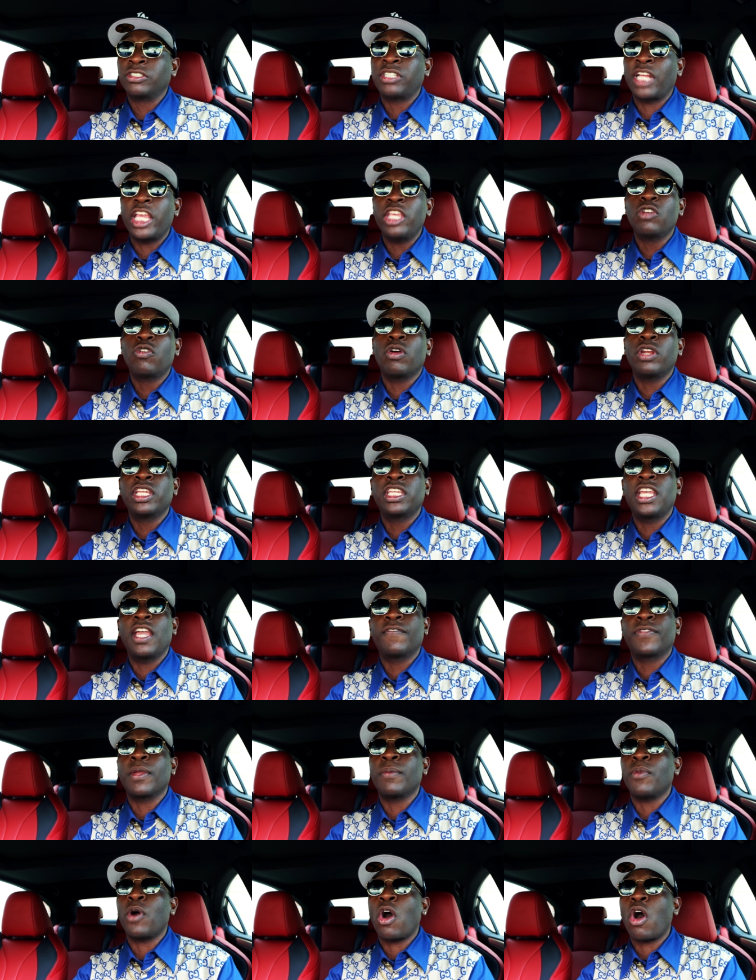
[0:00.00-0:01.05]
Now you're going to give
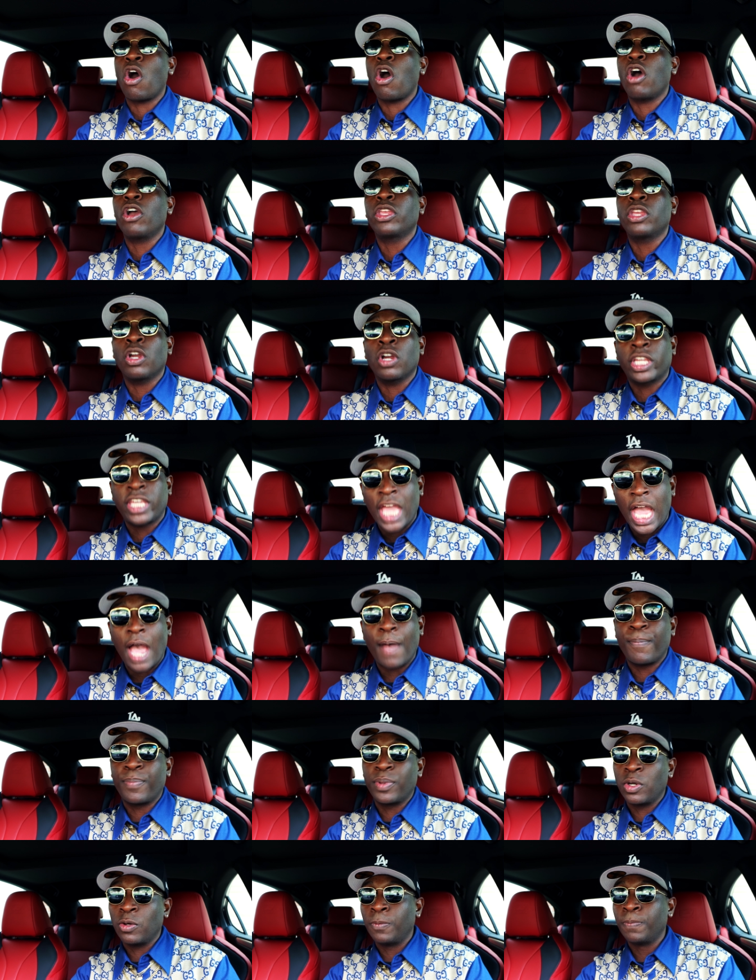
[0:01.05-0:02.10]
them all your
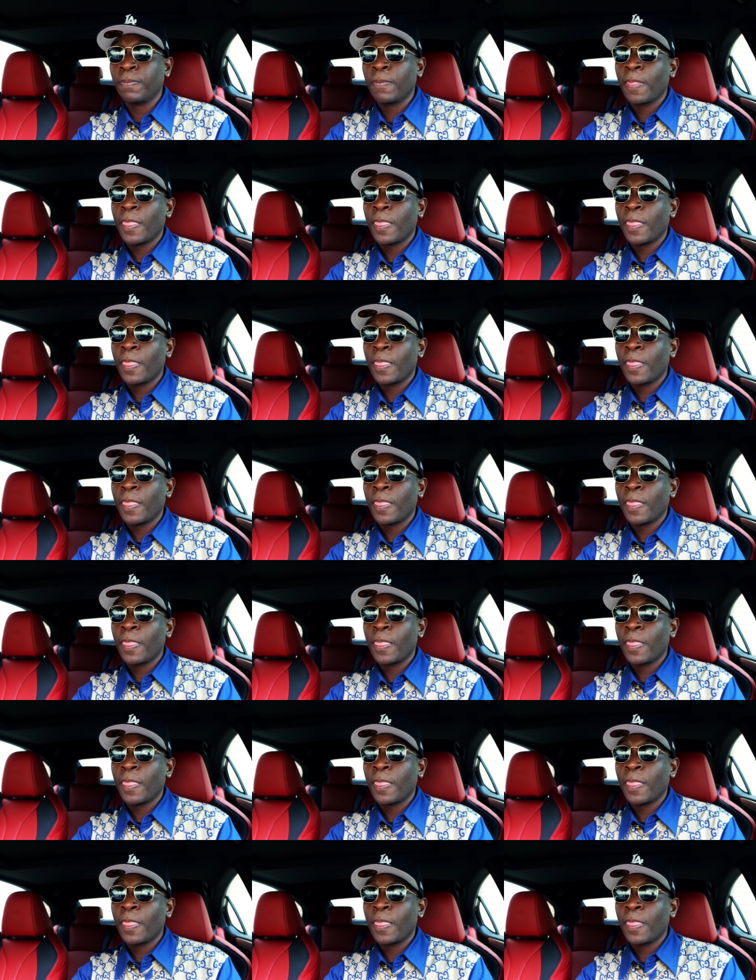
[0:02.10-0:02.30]
capital.